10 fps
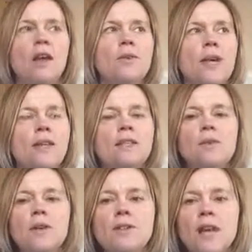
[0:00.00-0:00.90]
Okay, so
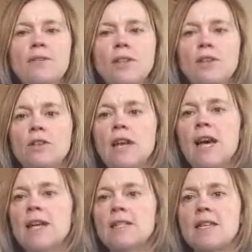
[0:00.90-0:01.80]
we're going to have a look
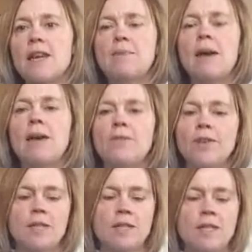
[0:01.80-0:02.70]
at
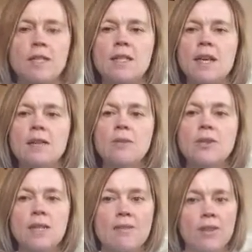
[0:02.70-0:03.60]
advocacy today, and I'm
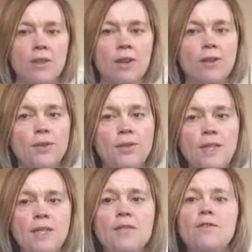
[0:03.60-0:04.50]
going to have a look at
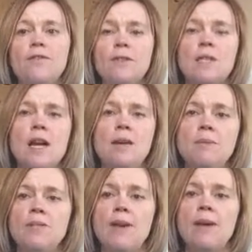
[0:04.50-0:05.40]
3 different
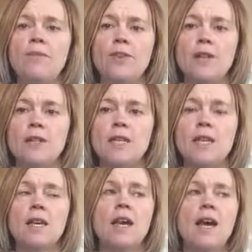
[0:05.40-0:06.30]
types of
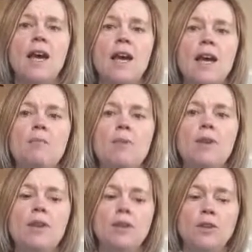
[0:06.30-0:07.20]
advocacy
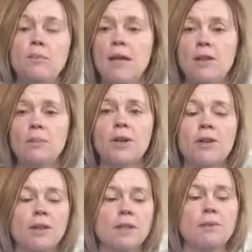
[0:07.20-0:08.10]
that you may come
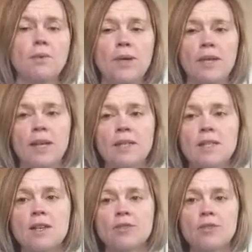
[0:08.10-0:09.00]
across in working in
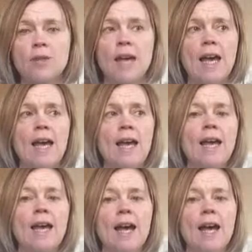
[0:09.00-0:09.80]
social care.